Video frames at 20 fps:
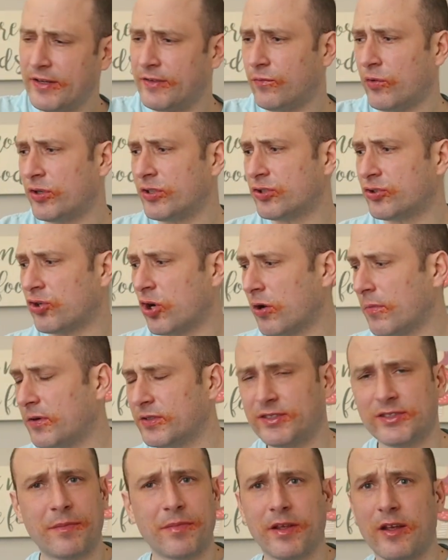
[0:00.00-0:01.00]
I wanted to talk
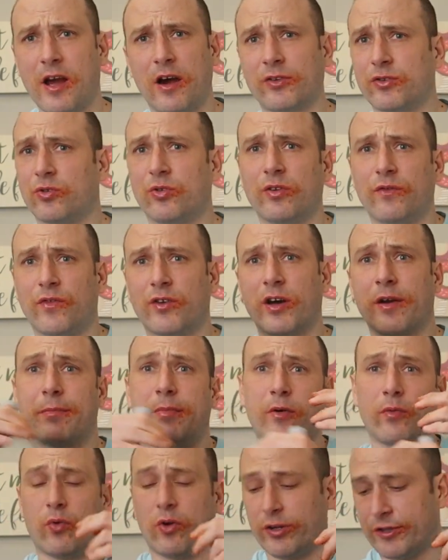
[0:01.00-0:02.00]
about something. I totally forgot
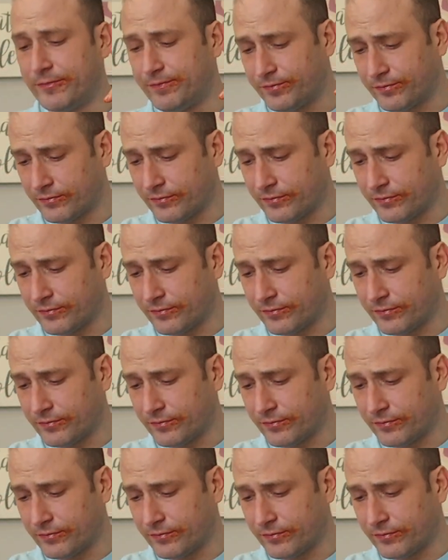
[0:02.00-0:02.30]
about what.